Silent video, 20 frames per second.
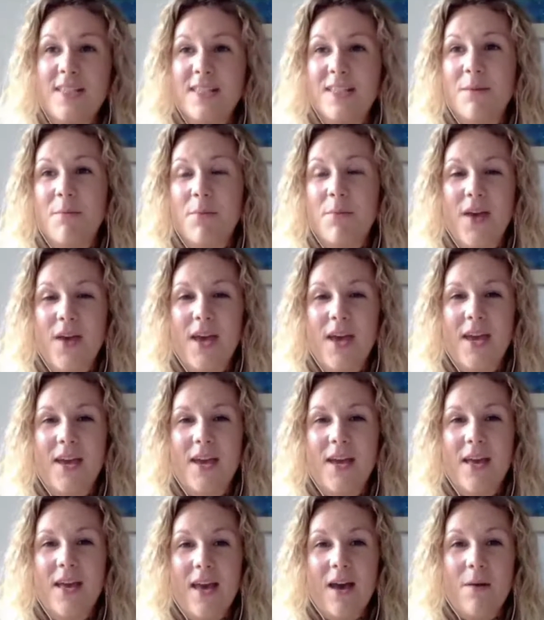you know, a piece of
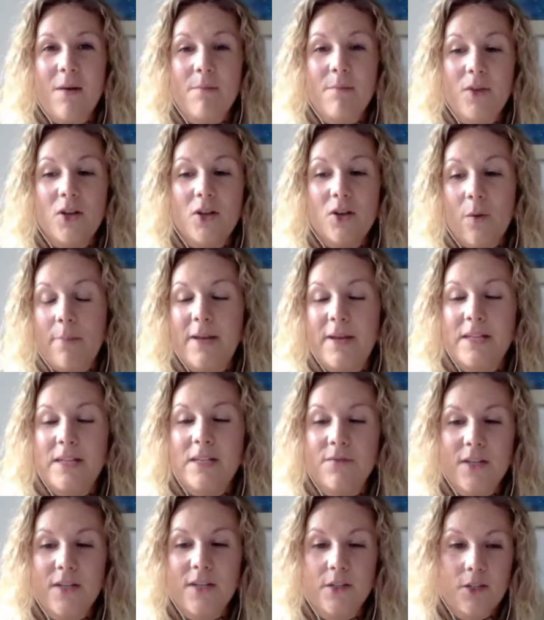industry news, and
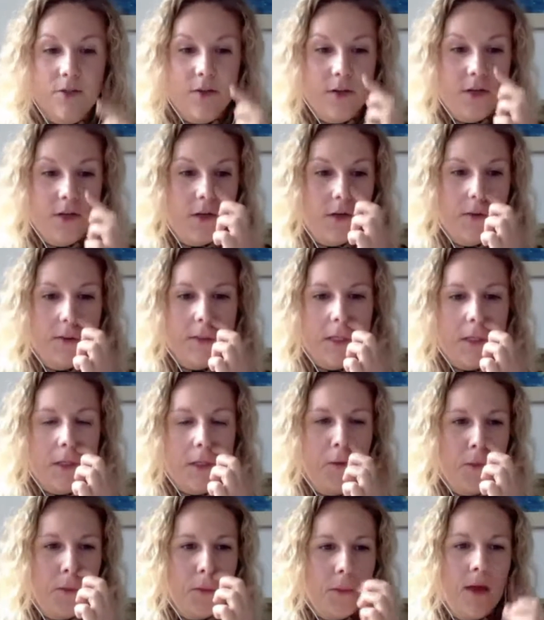you don't
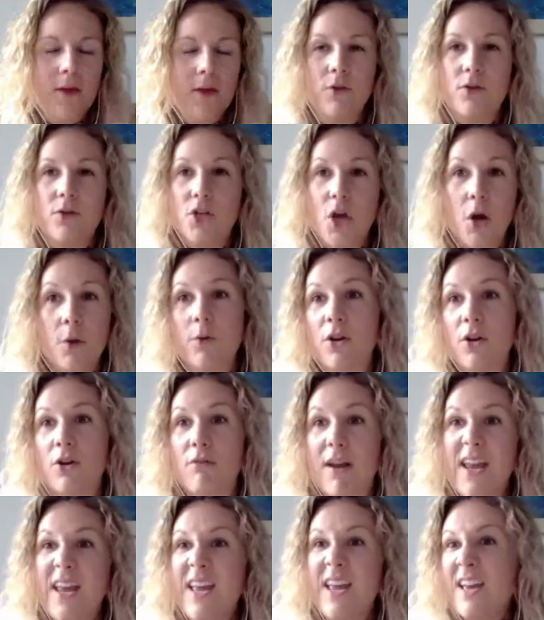agree,
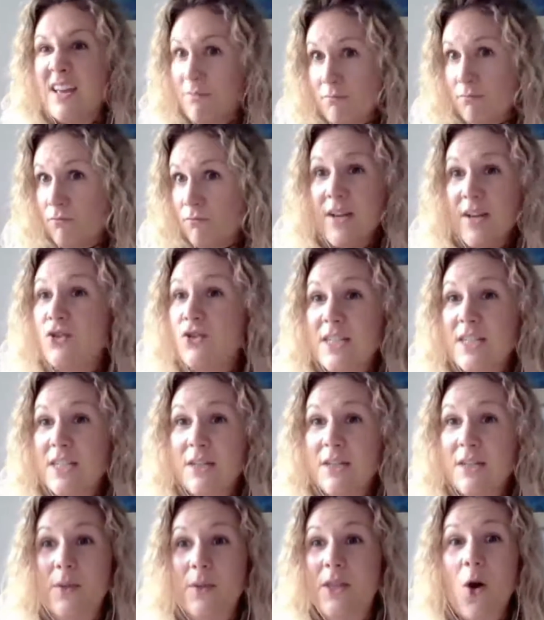retweet it with a comment and,
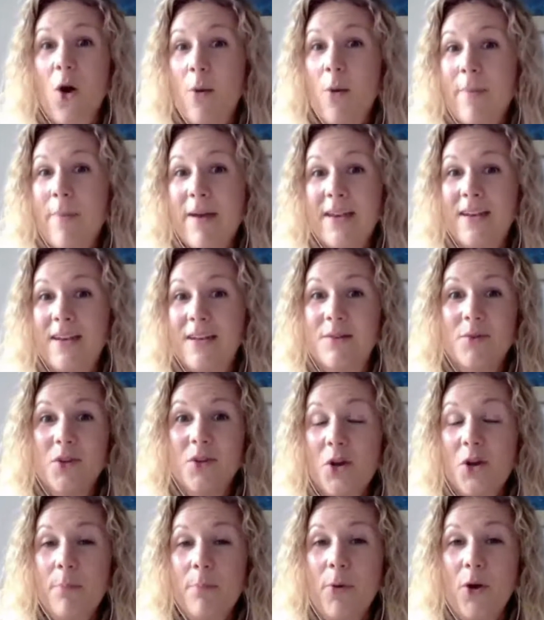you know, put your
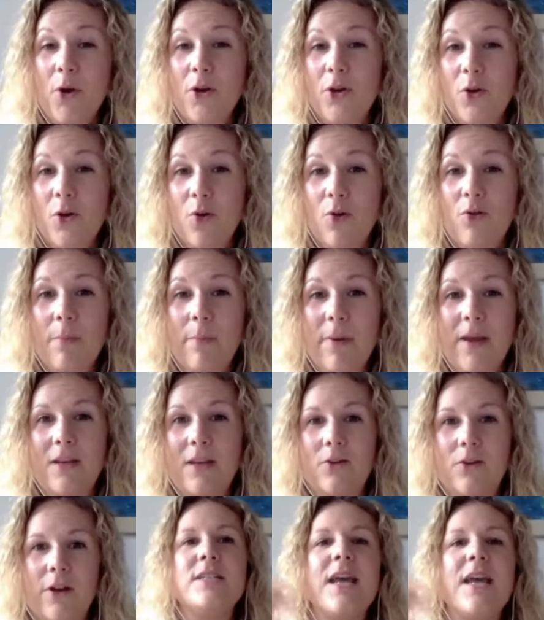opinion on it. And just
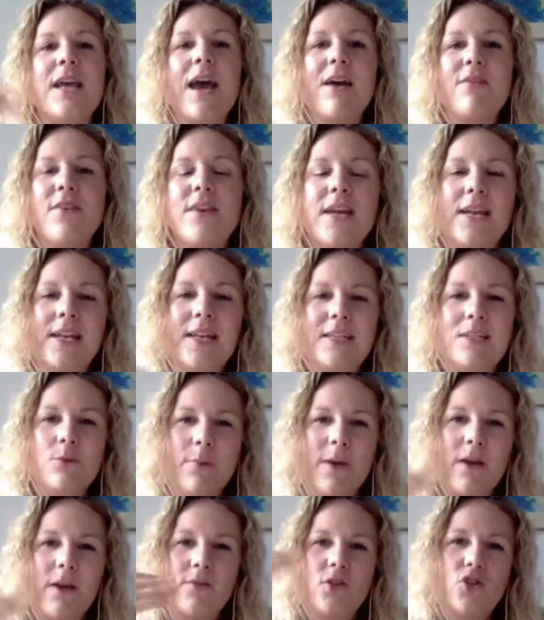having a little bit of a
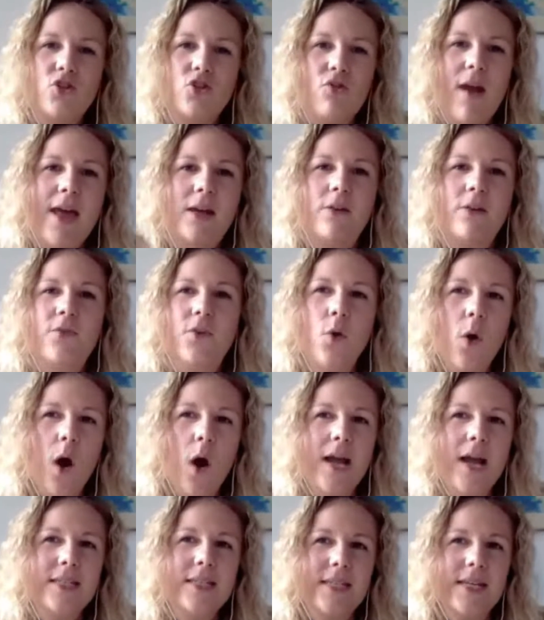trail of your
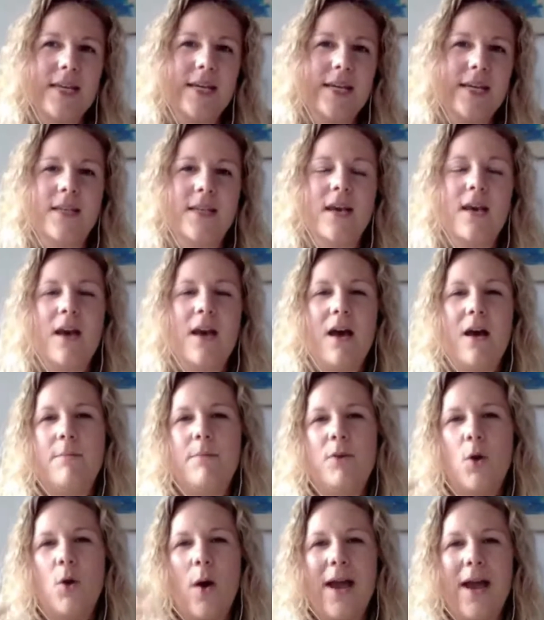ideas,
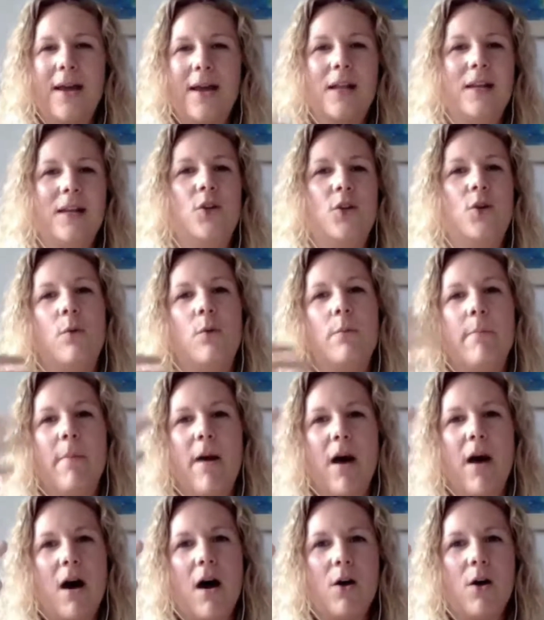your angle and your mark
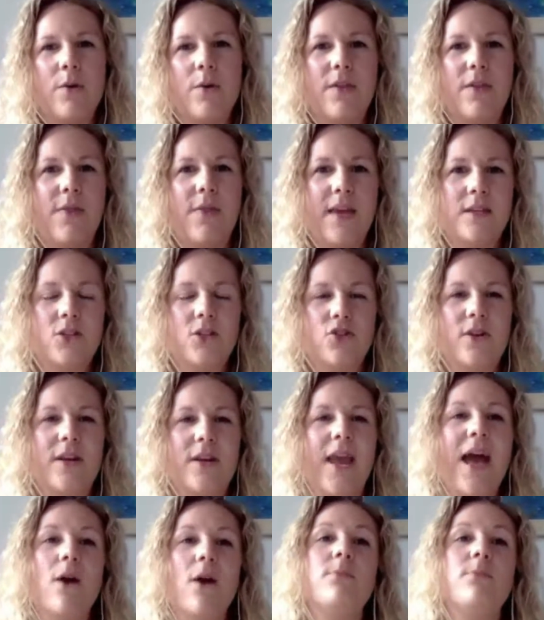within the industry
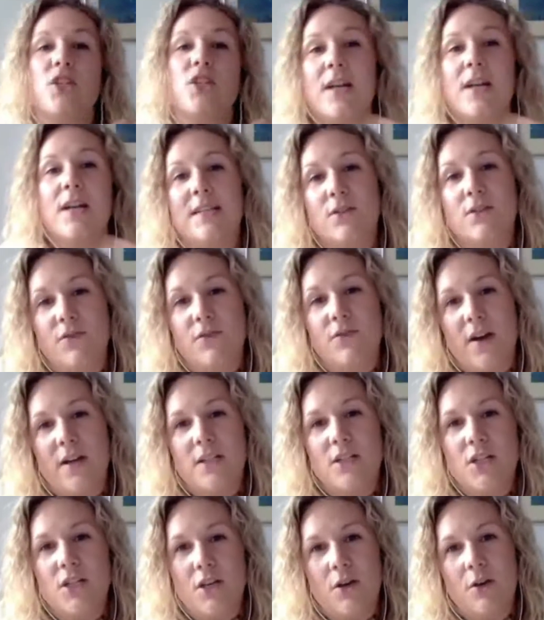helps journalists to find
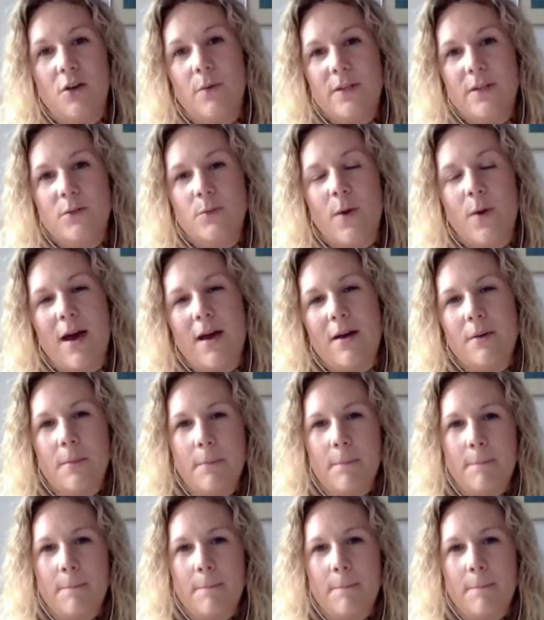you as well.